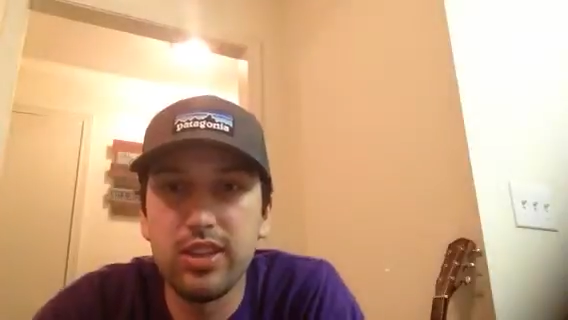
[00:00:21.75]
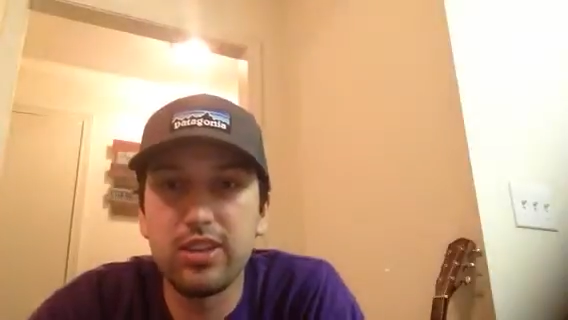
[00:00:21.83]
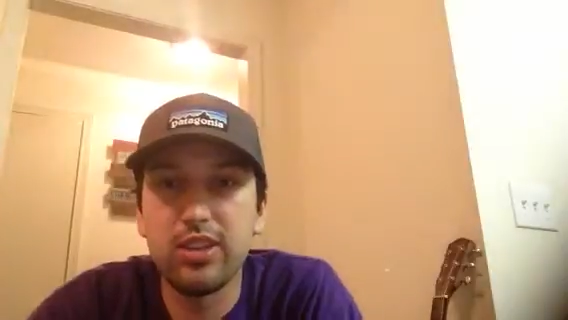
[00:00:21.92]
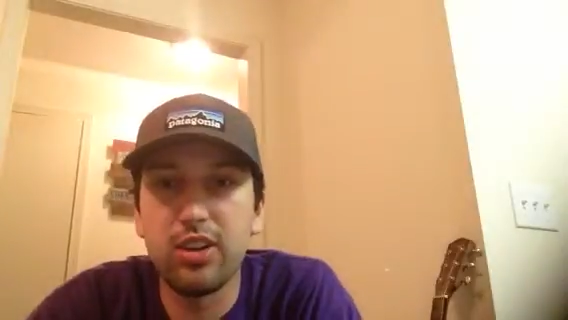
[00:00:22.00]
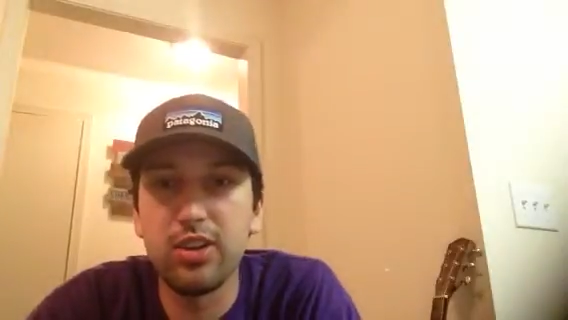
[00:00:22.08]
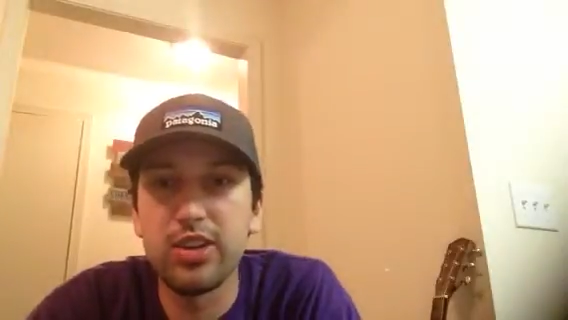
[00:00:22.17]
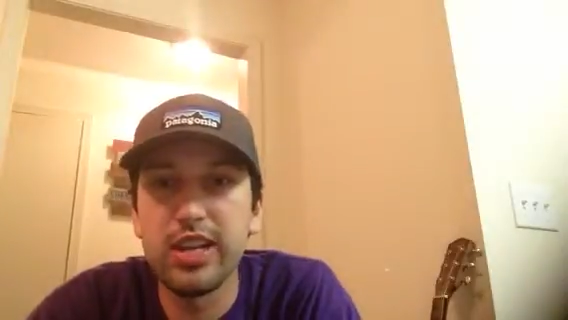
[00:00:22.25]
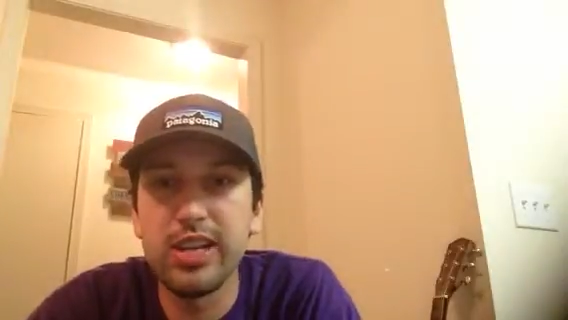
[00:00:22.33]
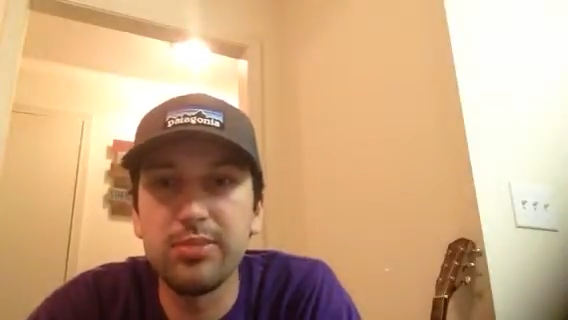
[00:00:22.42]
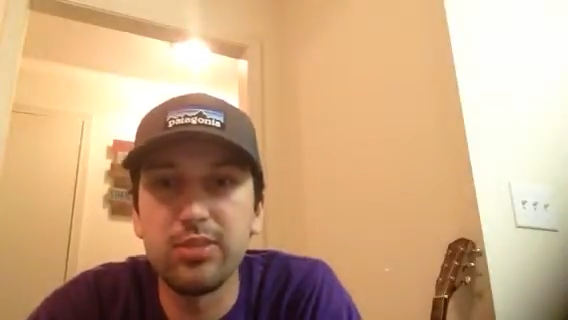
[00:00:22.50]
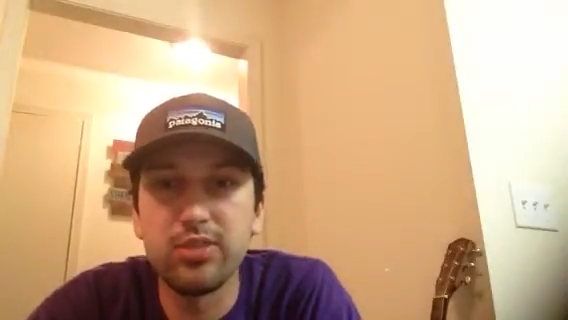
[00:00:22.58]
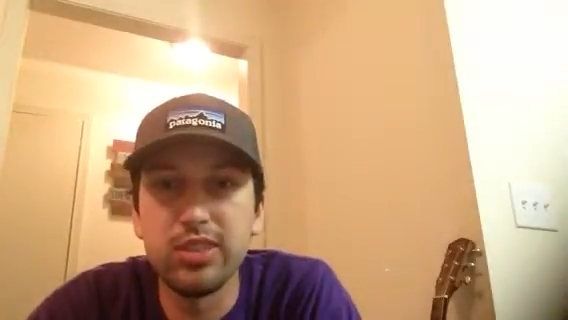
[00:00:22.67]
called
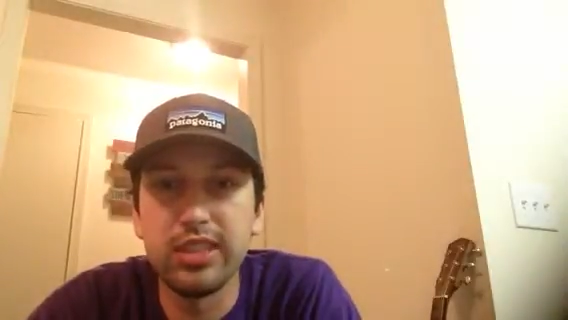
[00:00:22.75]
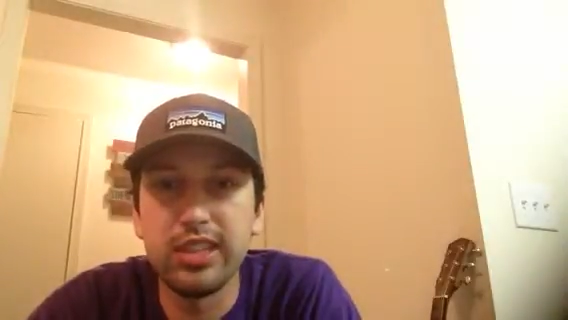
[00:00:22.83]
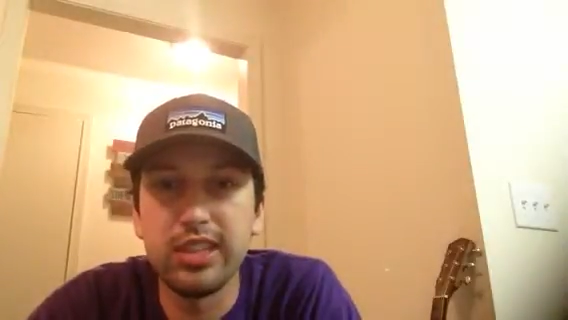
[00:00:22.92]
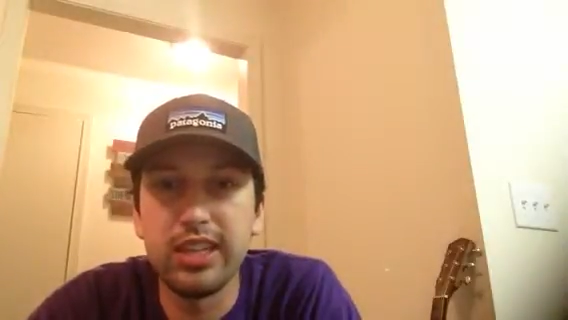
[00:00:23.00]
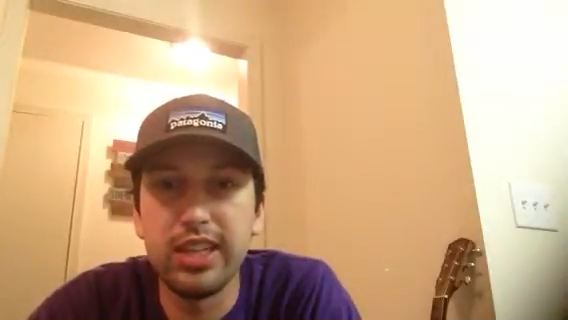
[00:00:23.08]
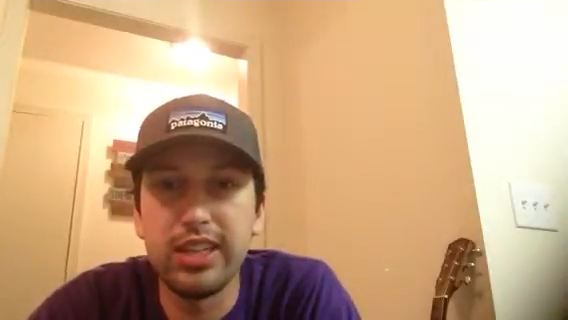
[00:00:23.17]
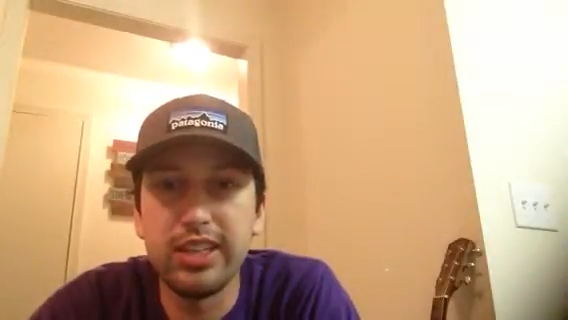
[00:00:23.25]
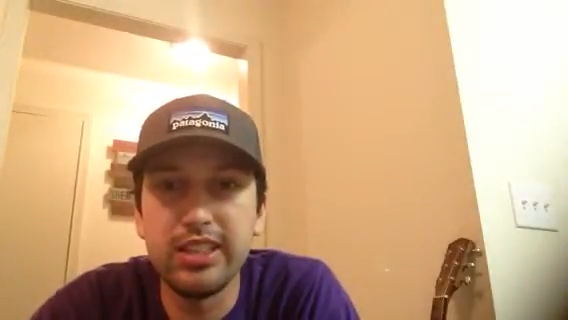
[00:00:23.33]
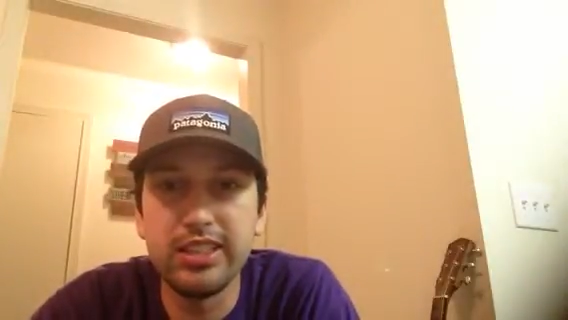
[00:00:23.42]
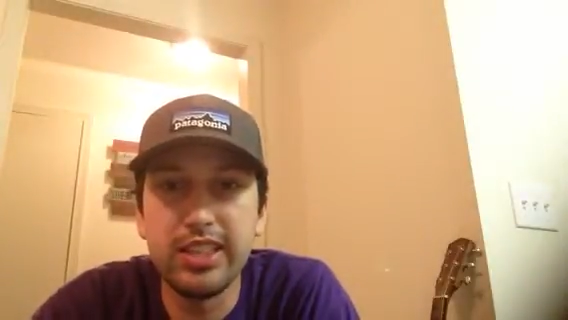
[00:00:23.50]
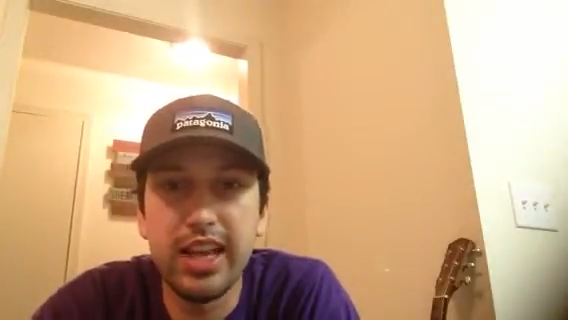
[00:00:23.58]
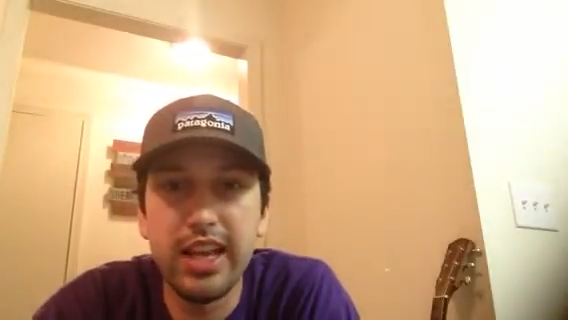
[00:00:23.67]
nebulae, and
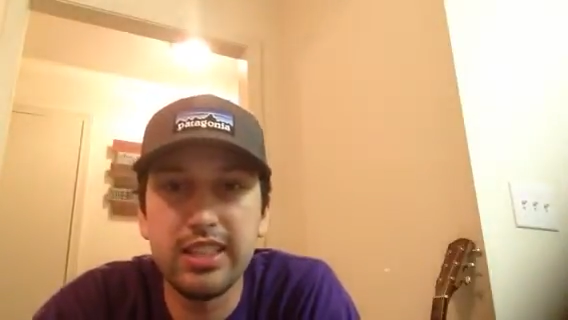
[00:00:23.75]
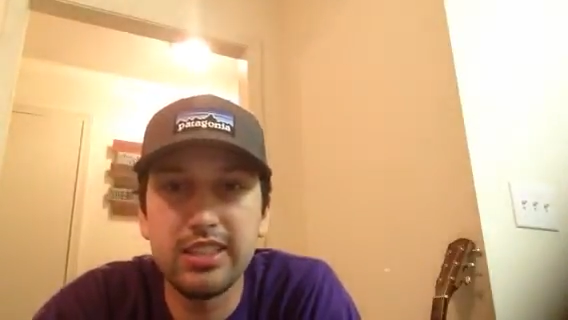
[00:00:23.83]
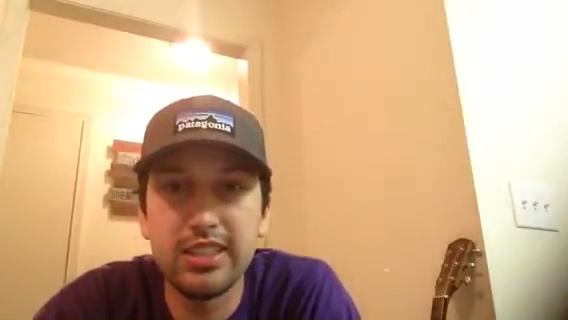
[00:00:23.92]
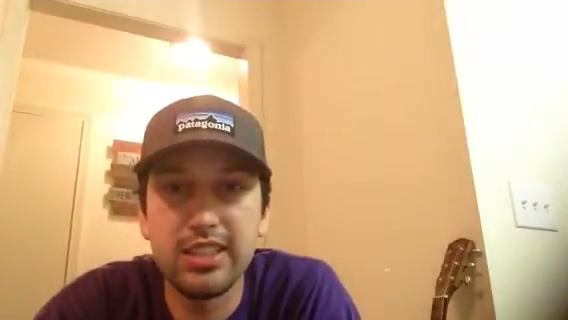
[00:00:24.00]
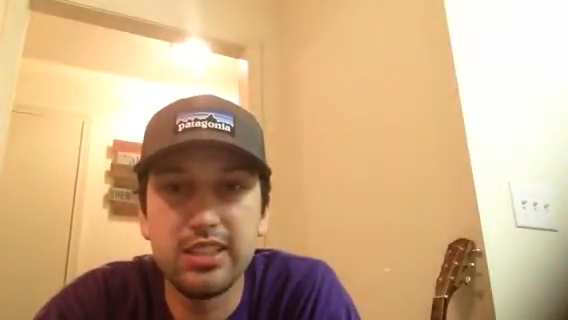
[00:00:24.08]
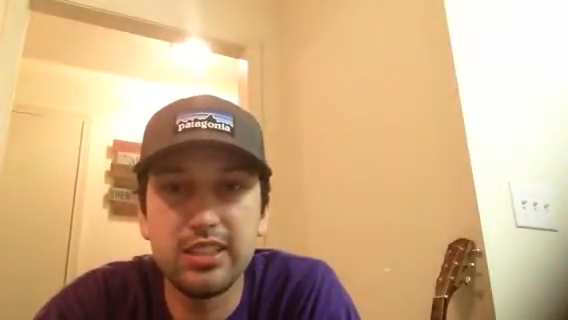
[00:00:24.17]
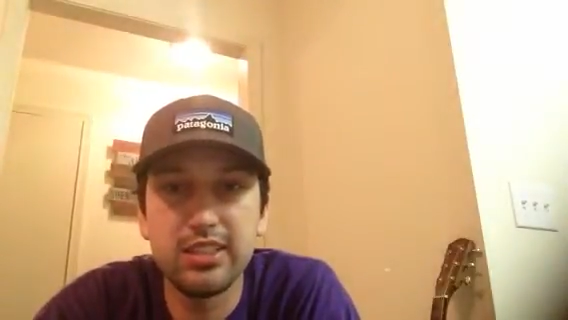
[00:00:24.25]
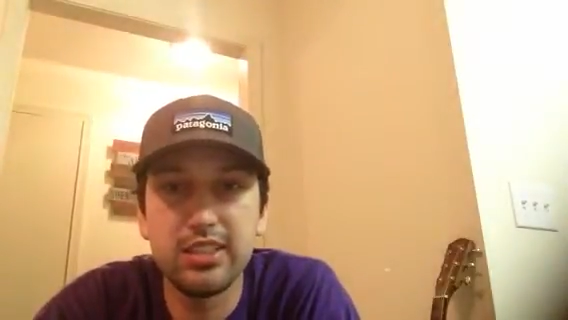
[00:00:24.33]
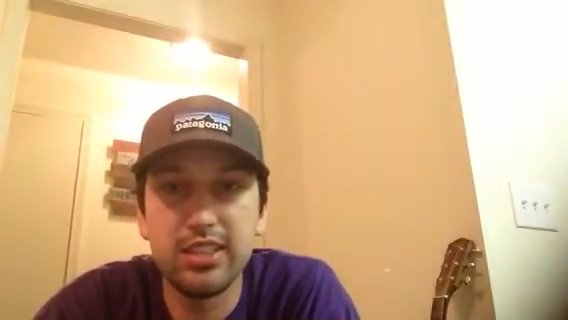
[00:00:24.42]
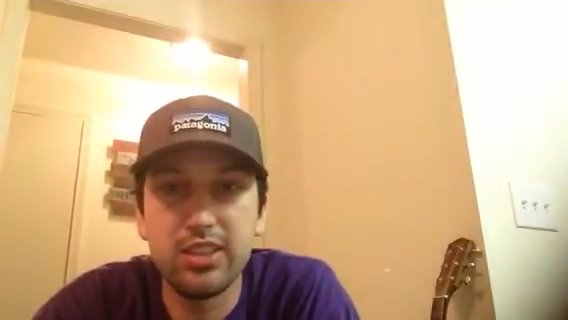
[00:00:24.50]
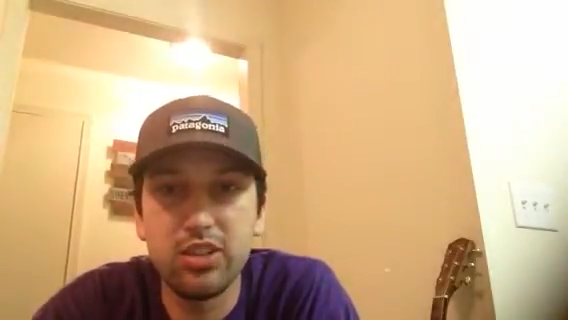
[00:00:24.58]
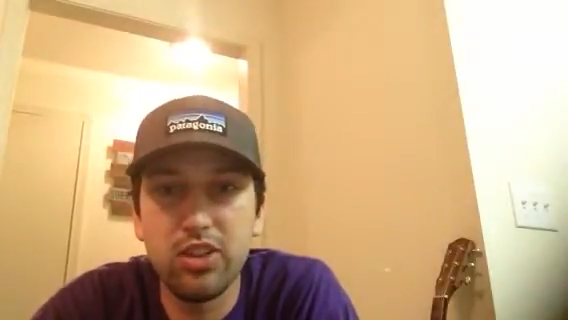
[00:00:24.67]
these gaseous
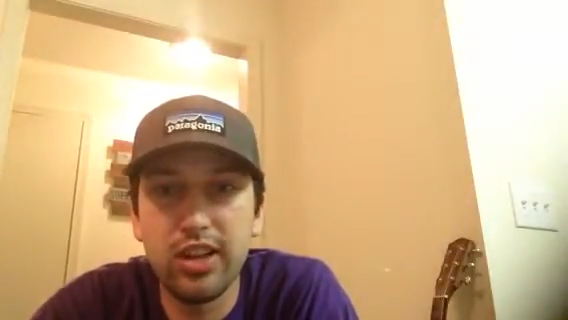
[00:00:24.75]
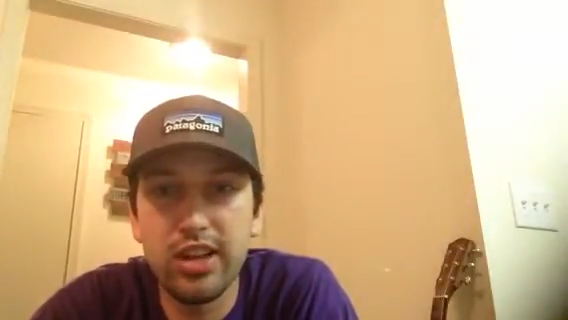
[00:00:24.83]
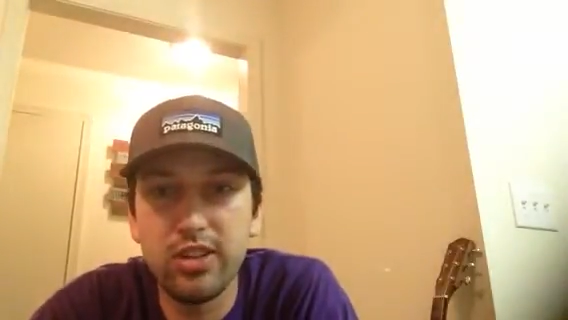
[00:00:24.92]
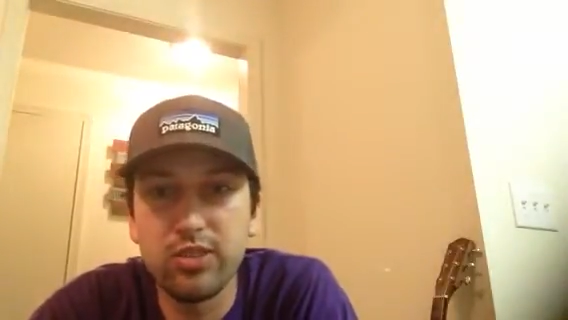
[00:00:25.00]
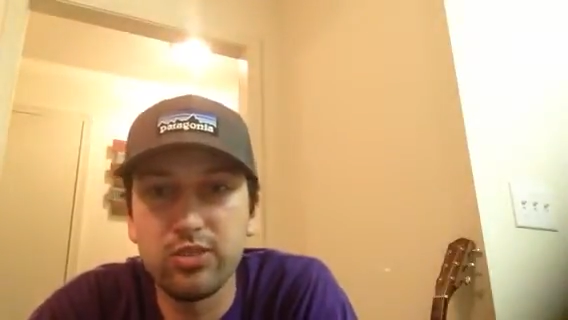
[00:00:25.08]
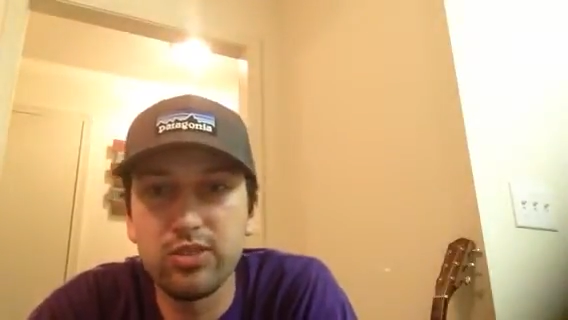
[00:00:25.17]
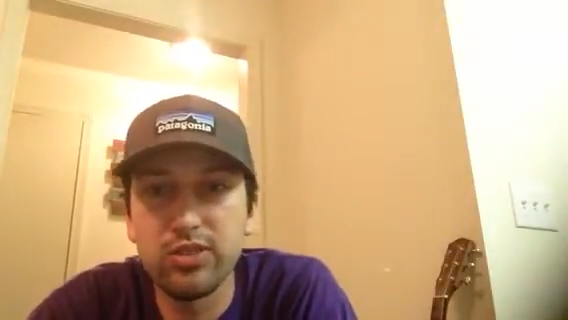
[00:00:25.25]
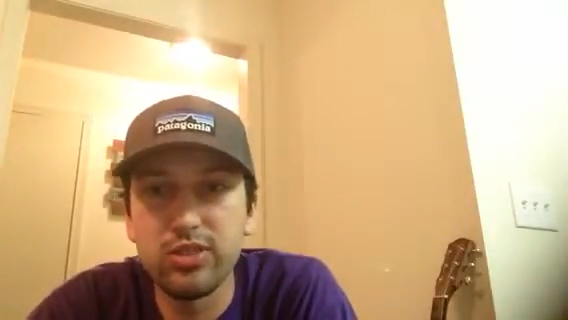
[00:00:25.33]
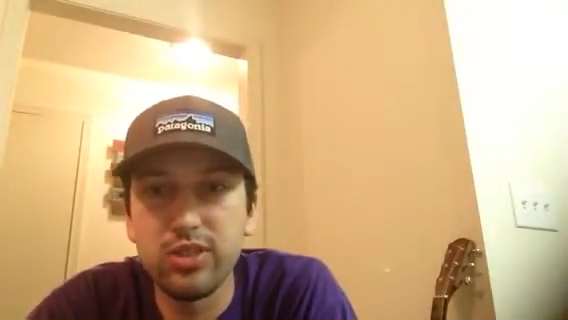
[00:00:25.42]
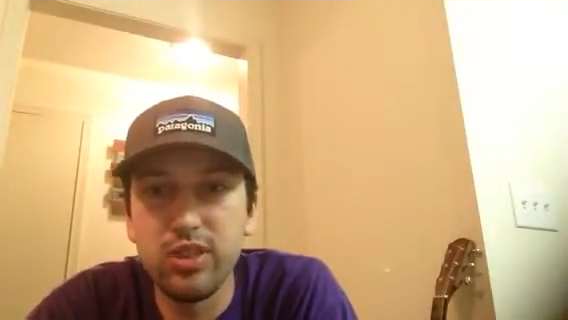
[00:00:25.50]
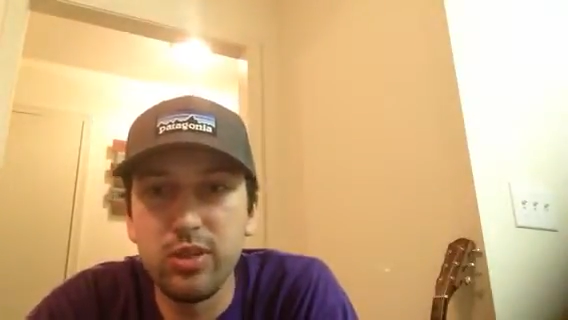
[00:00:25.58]
clouds